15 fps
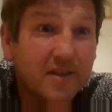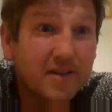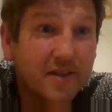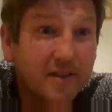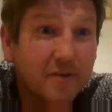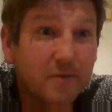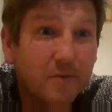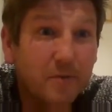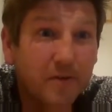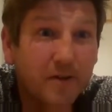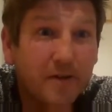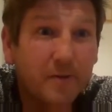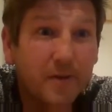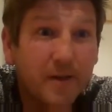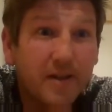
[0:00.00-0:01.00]
Like, they grow
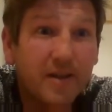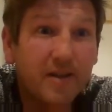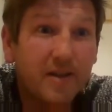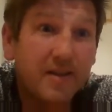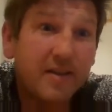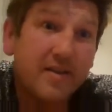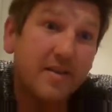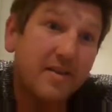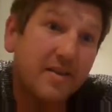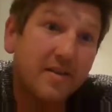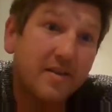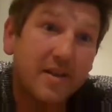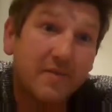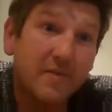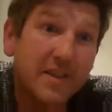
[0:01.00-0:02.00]
really well and
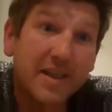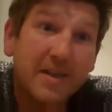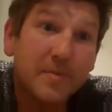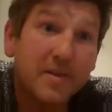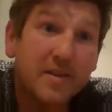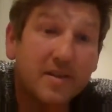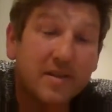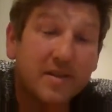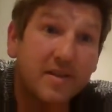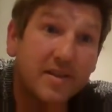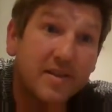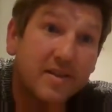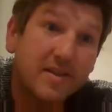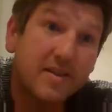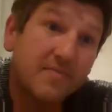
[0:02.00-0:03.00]
they've adapted to
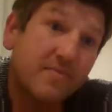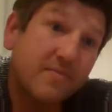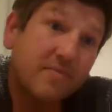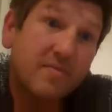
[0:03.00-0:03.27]
this